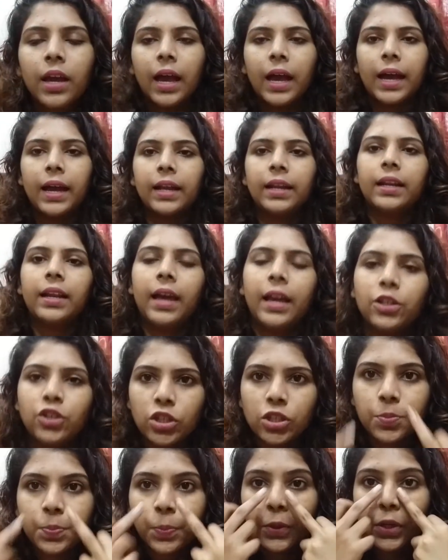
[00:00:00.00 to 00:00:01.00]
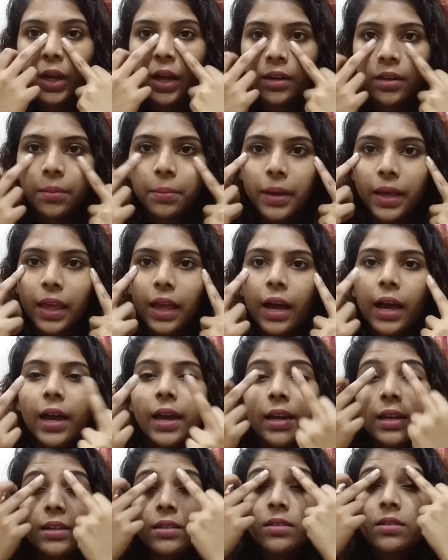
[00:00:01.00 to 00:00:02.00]
and I just put under my
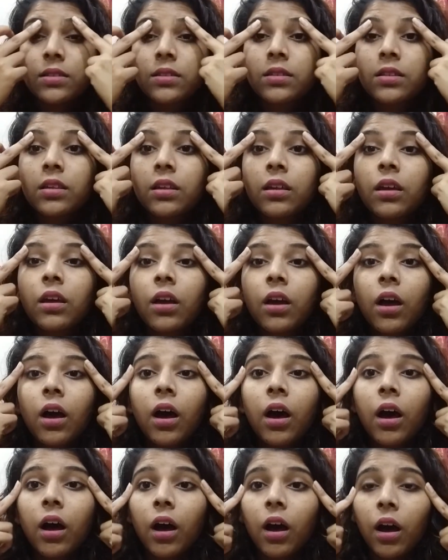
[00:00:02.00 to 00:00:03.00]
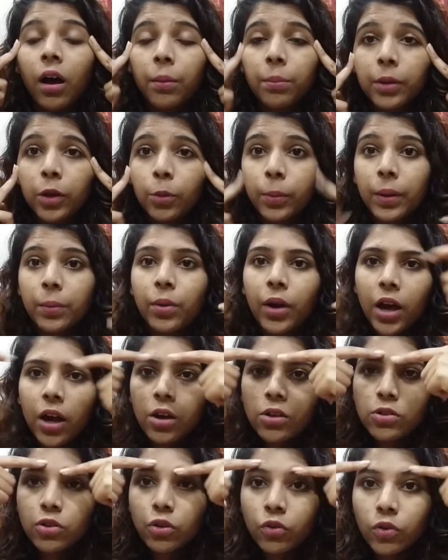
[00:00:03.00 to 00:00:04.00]
eyes, below my
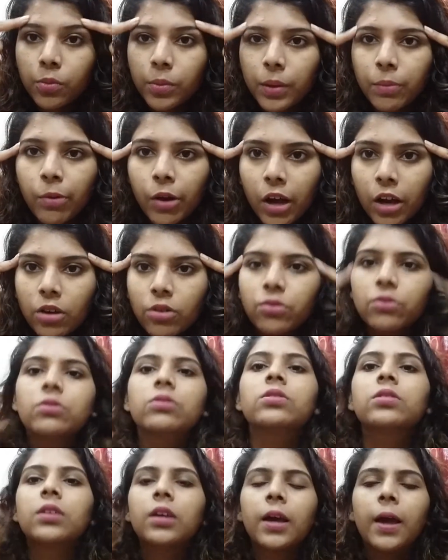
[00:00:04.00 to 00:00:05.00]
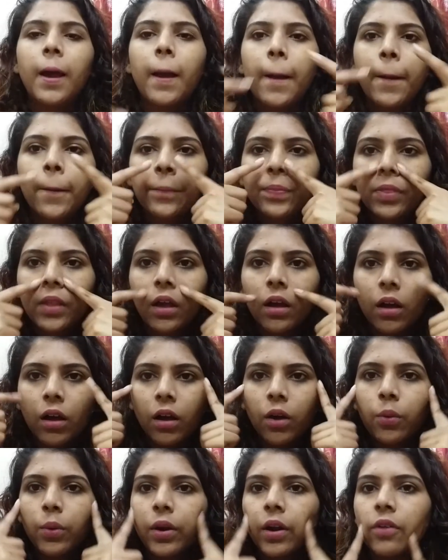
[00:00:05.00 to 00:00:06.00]
brows, over my brows,
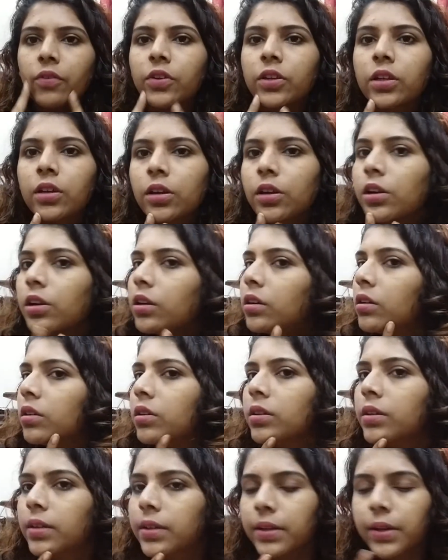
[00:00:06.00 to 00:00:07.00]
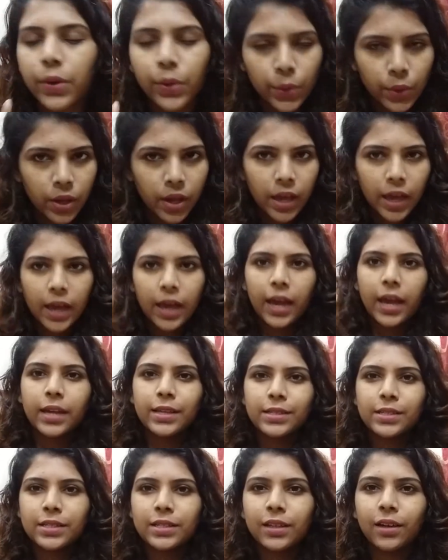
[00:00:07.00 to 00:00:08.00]
wherever here,
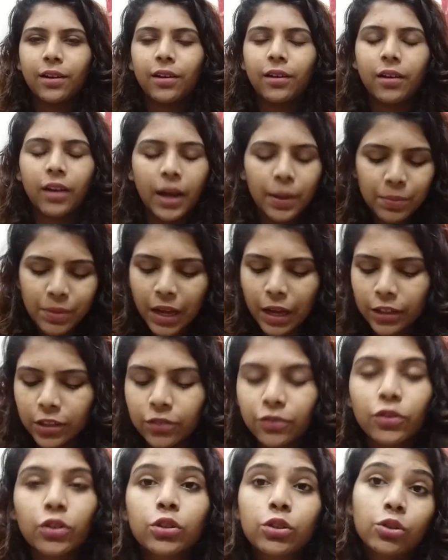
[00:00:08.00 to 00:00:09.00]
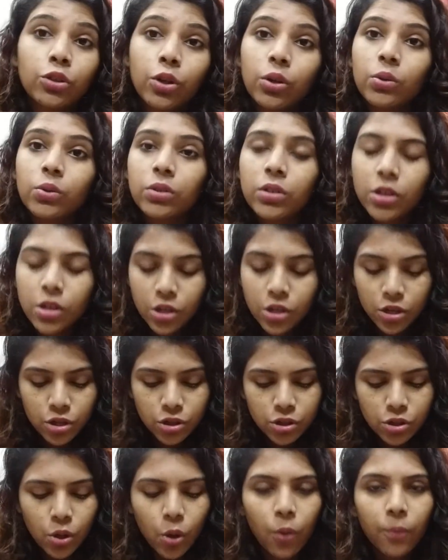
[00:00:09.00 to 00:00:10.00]
and I'm kind of good to go.
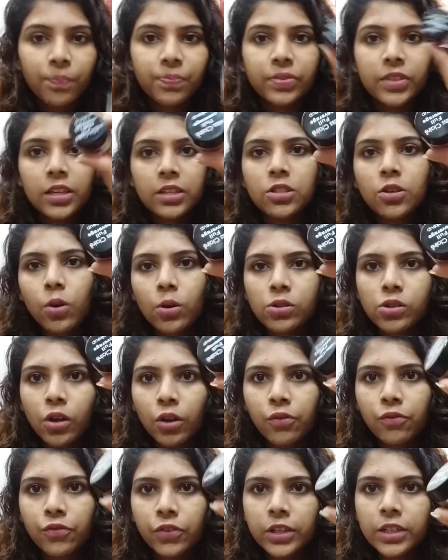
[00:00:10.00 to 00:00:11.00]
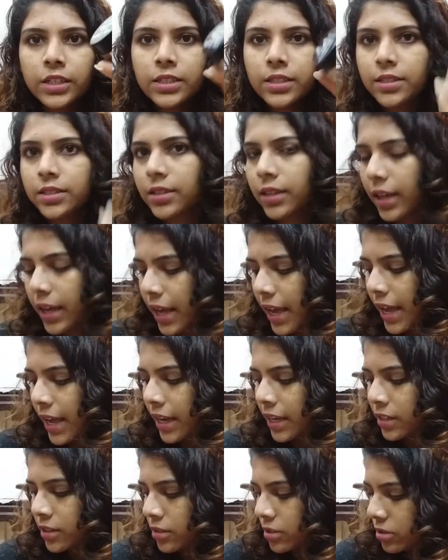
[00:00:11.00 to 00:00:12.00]
So this goes on first,
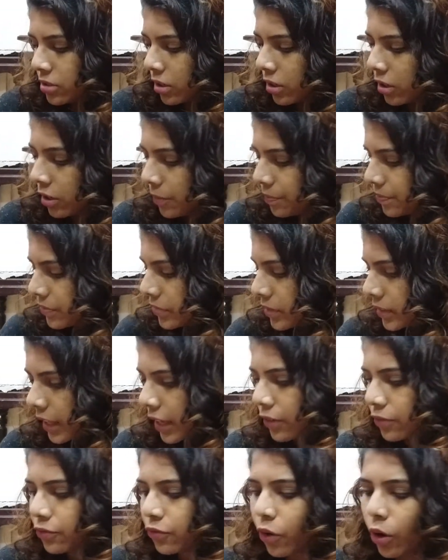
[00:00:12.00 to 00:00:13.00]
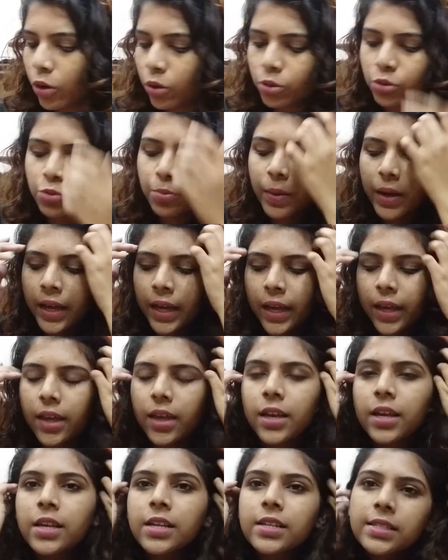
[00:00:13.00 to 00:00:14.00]
and then followed by
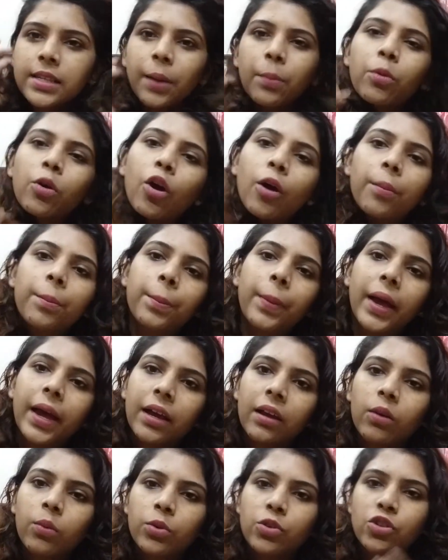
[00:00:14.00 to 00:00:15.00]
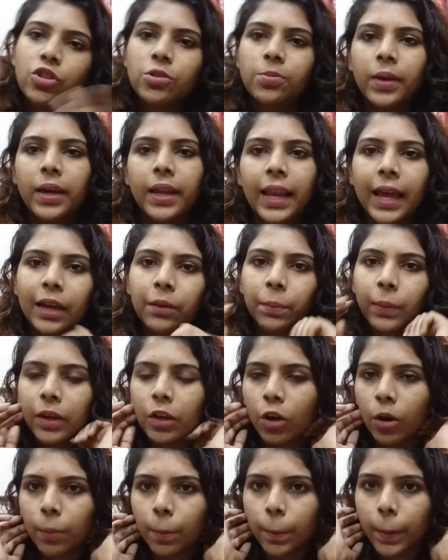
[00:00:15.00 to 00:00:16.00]
some compact, which is my Lakme
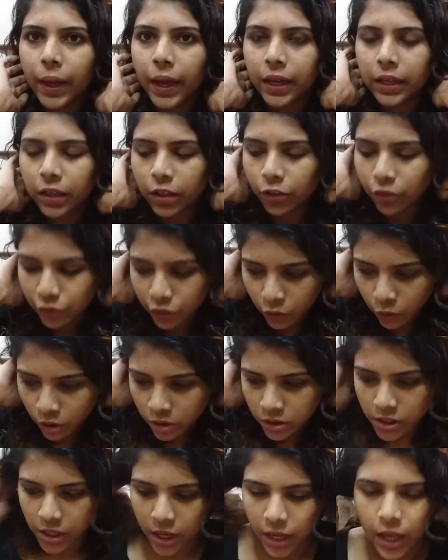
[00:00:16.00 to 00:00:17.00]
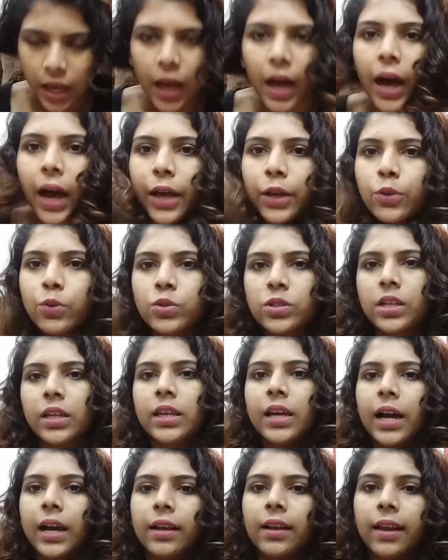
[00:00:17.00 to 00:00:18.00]
compact. If not, I use the
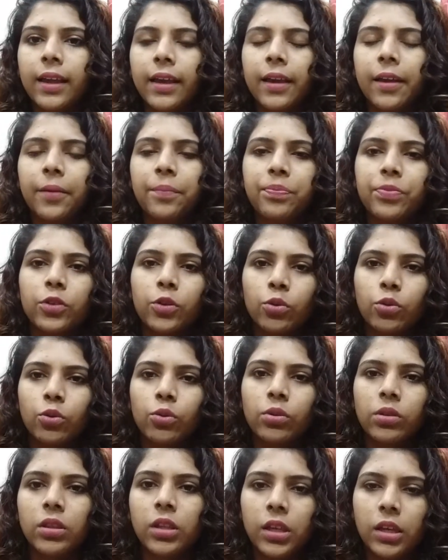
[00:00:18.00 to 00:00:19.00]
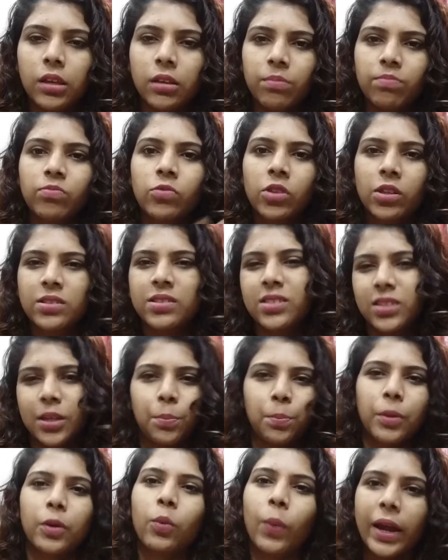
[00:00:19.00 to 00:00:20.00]
Yardley, the
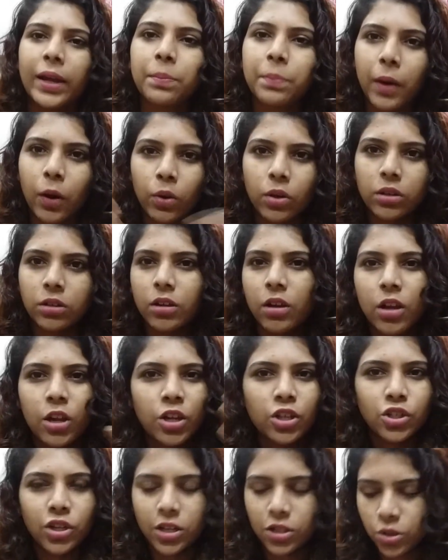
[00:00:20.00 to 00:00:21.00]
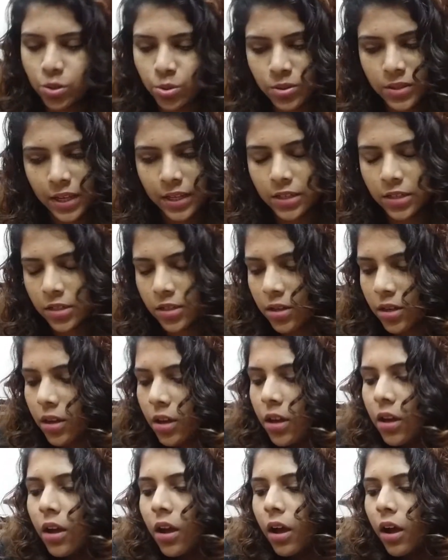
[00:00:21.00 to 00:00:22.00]
simple white powder, just to set it.
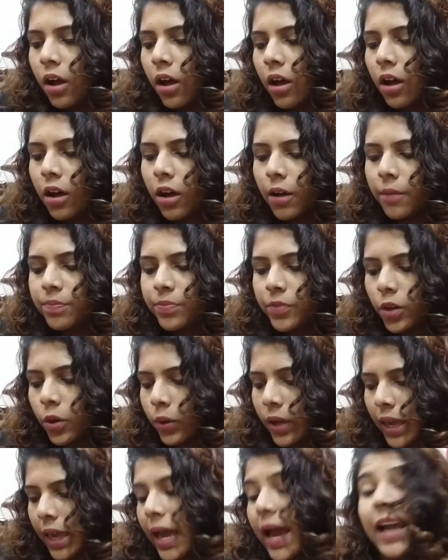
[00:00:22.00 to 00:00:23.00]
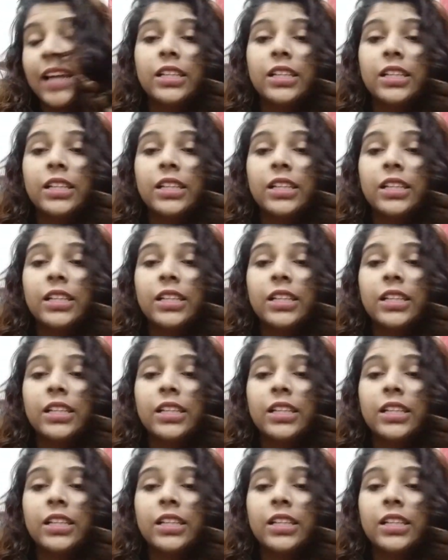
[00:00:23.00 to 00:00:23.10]
Okay,